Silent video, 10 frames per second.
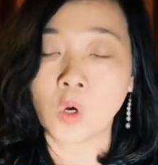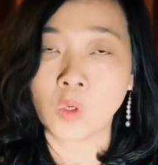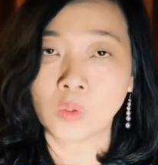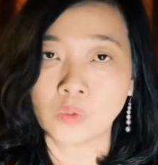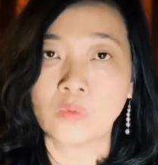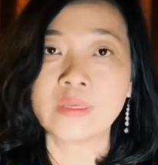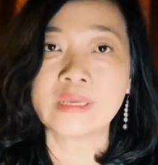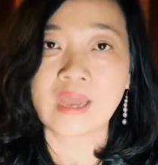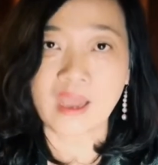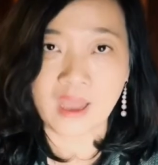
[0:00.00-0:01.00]
knowing
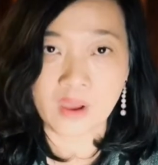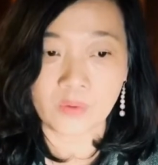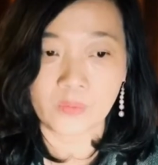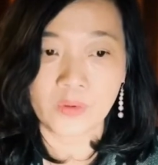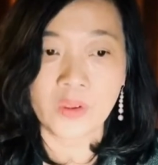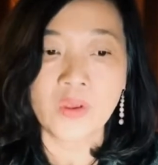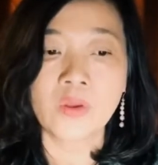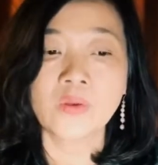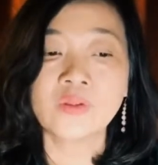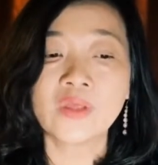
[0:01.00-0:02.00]
how.
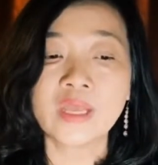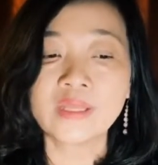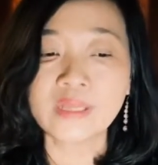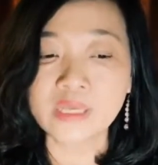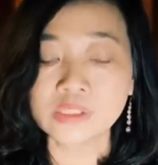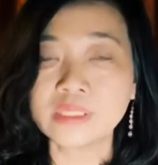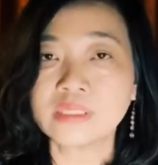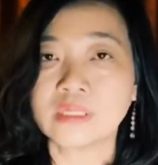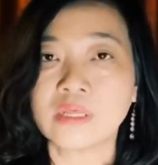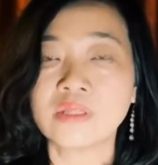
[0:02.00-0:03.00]
And actually, the
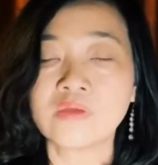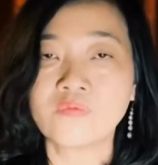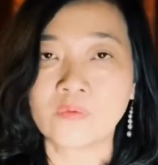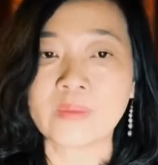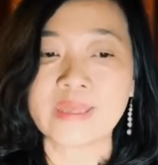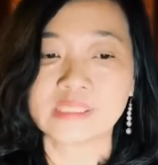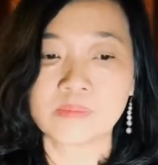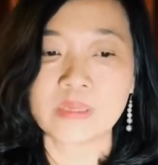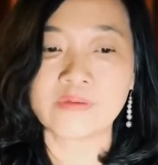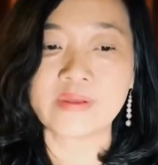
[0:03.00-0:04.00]
learning from
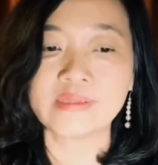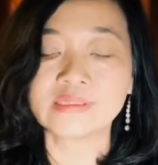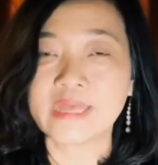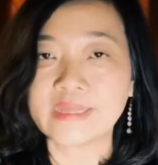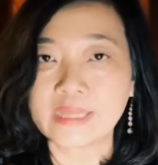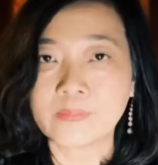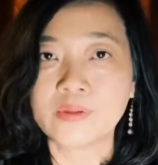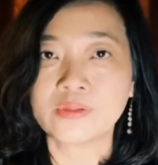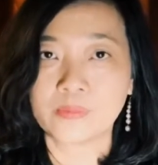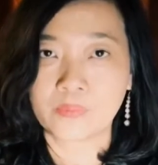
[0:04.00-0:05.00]
experience enables the
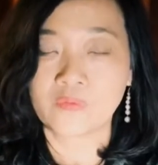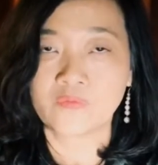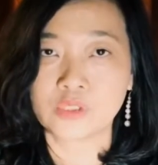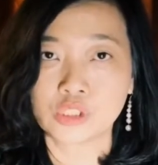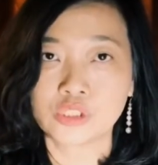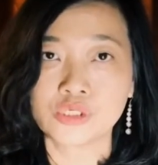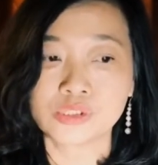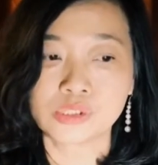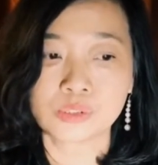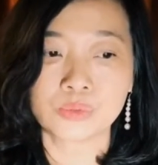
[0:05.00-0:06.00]
professionals
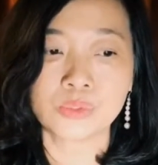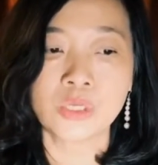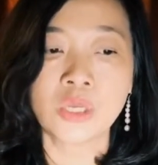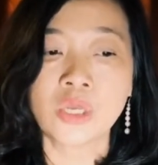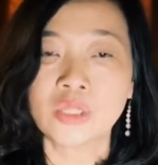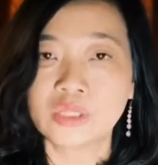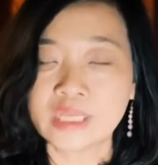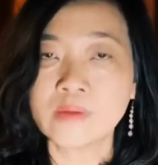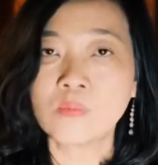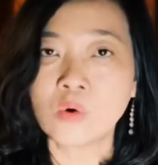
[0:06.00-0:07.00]
to think
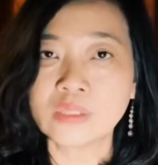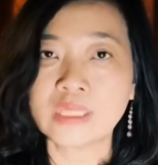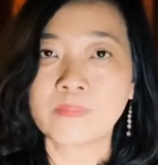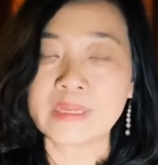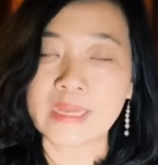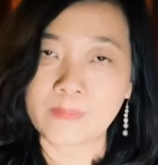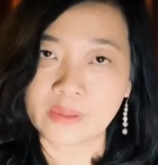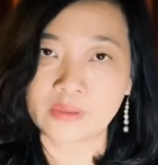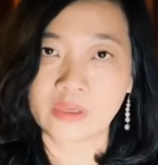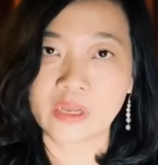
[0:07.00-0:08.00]
more deeply about the
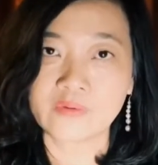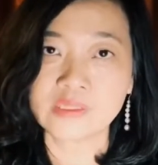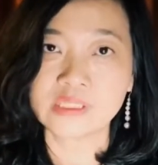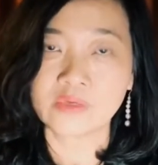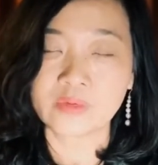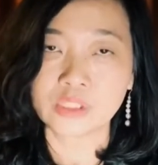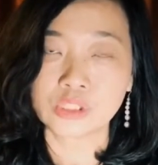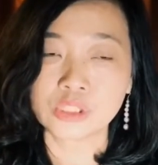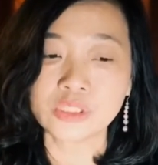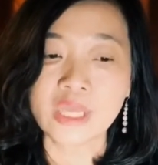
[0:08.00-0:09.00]
current
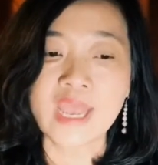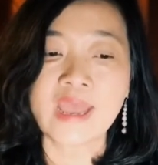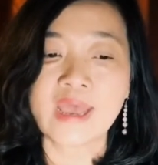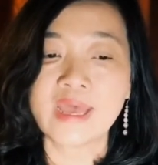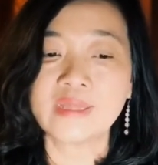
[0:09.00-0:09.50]
situation, and